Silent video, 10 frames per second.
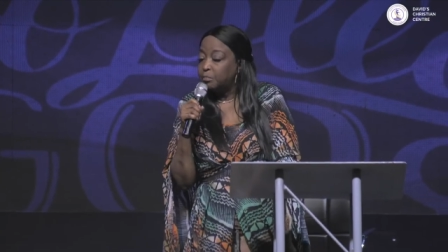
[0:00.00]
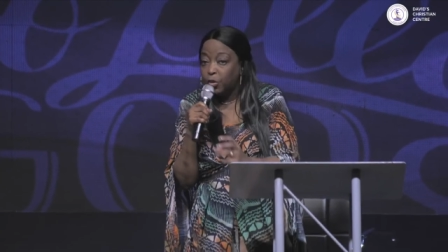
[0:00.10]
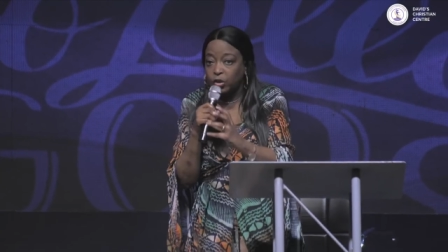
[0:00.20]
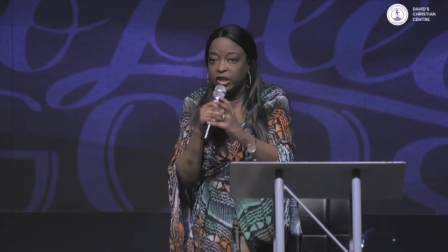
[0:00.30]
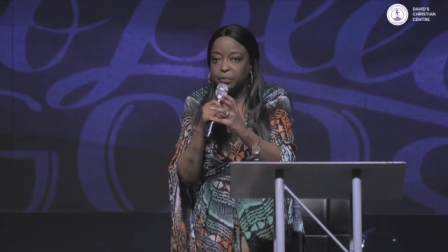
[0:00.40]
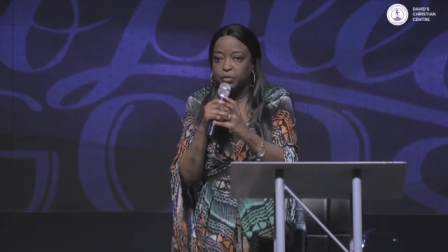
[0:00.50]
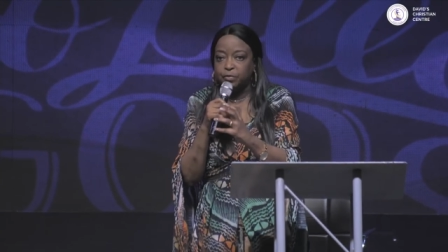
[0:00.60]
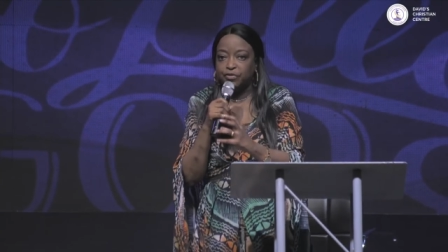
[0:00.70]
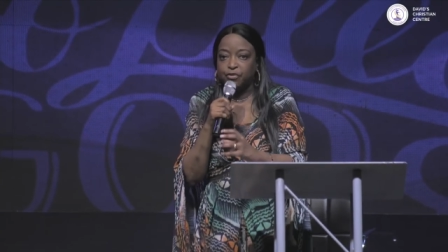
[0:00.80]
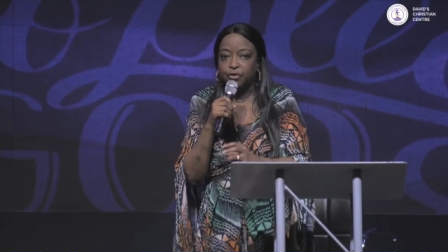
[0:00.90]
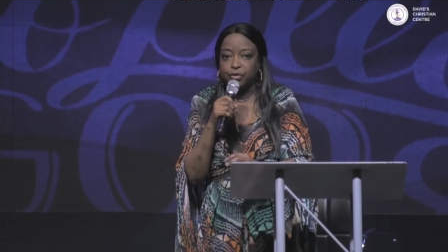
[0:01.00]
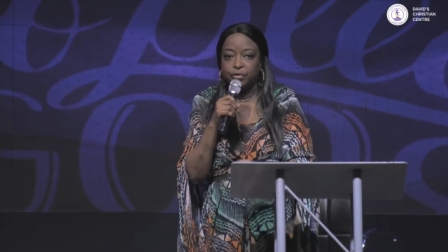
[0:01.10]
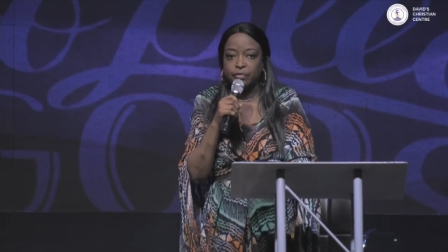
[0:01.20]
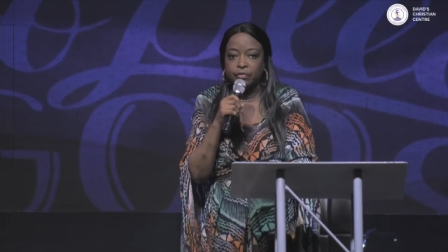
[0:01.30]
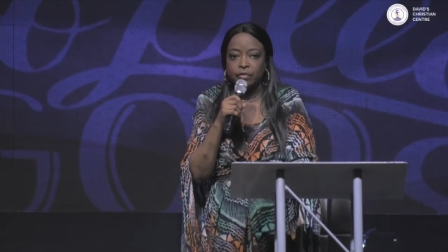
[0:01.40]
boldly put before
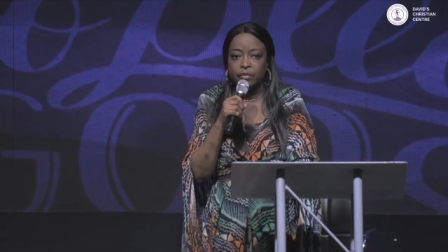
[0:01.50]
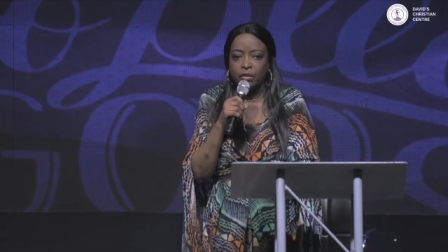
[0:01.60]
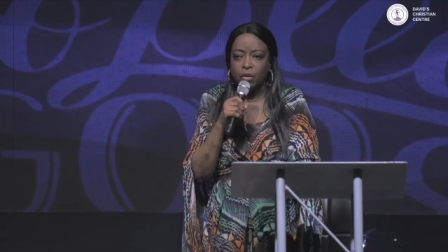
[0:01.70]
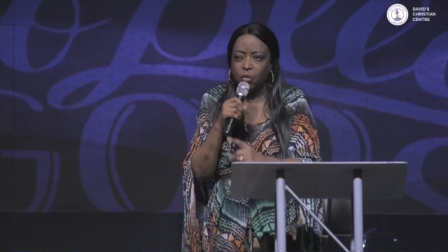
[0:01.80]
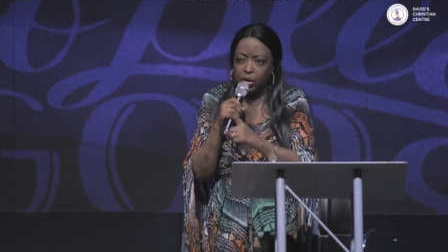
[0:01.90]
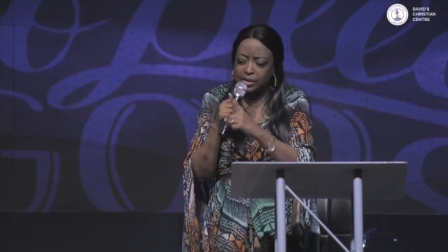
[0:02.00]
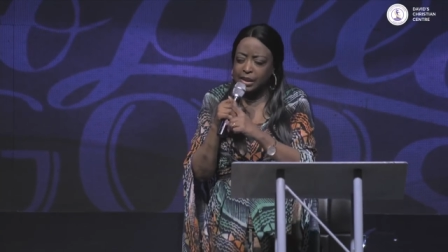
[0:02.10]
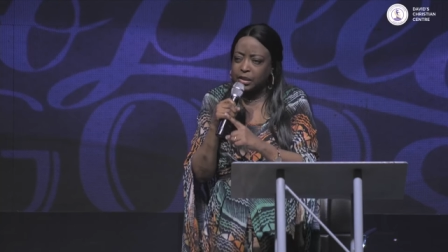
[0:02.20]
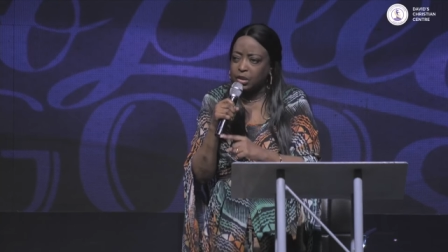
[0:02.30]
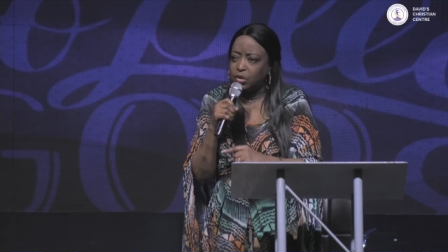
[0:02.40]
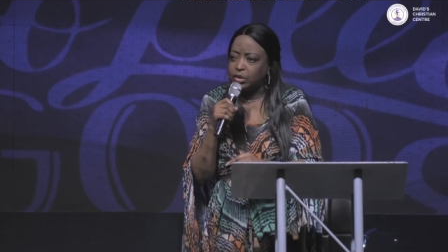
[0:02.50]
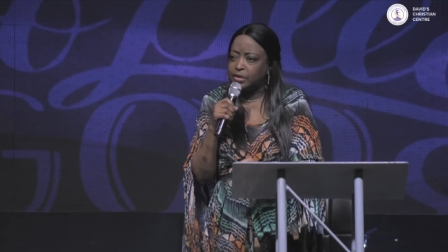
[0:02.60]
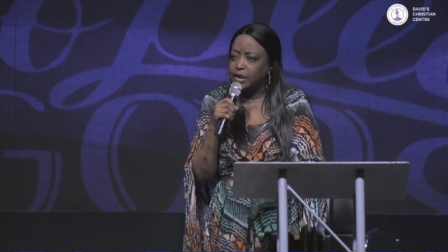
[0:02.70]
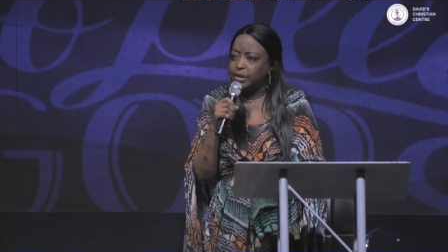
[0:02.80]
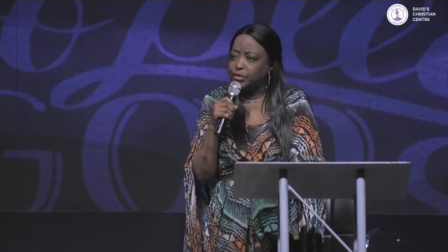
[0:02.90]
you. What is that thing
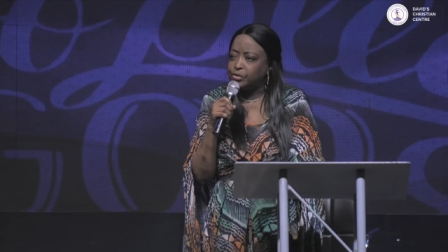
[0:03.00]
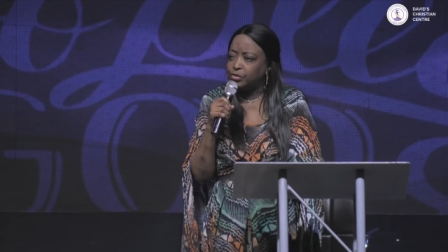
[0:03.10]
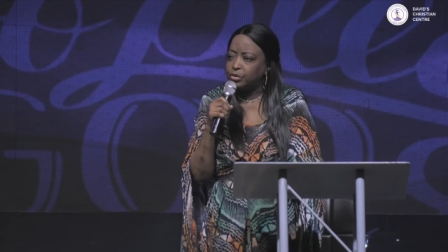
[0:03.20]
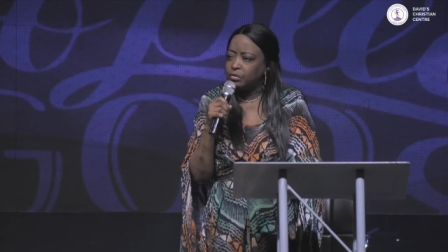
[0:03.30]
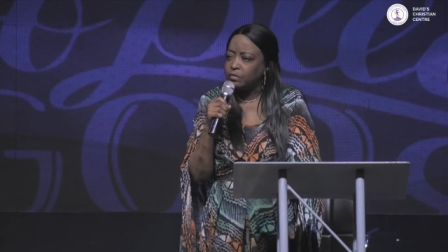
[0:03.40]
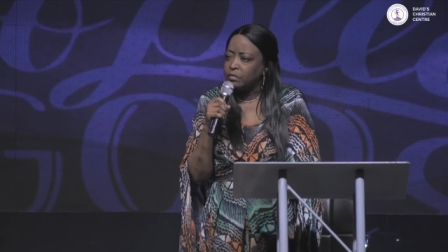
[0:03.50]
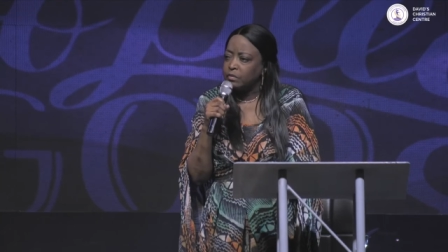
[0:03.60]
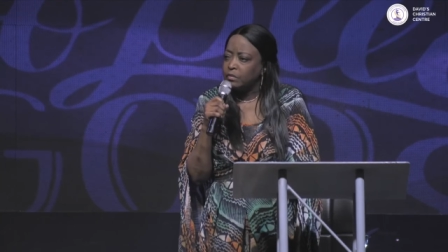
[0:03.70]
God is telling you to do?